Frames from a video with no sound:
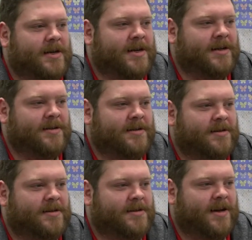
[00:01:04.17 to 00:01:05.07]

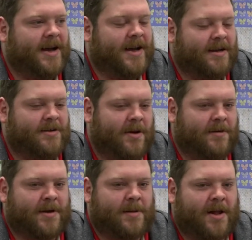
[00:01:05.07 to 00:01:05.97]
and I had
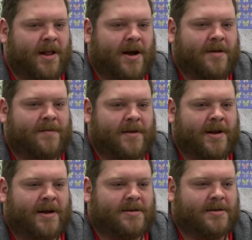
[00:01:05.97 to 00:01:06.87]
nothing in my life, and
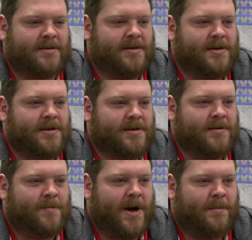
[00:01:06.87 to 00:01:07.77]
that's
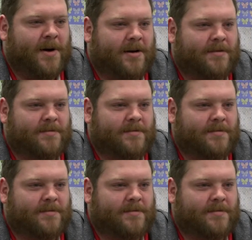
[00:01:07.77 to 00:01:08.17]
where my